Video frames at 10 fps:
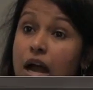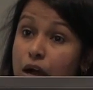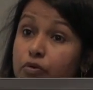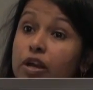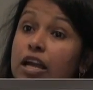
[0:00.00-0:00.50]

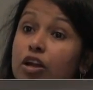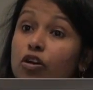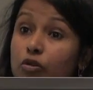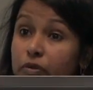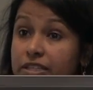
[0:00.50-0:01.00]
are really
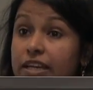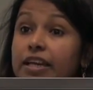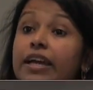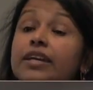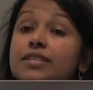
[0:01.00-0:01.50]
always
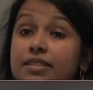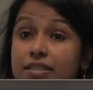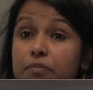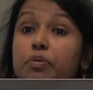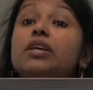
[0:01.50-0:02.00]

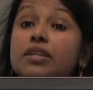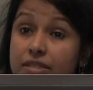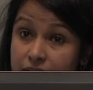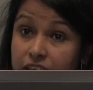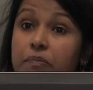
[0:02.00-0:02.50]
against
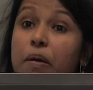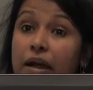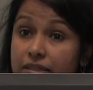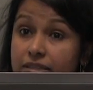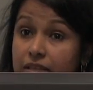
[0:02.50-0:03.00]
peace in
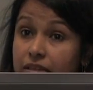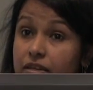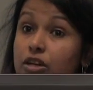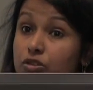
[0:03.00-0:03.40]
Pakistan.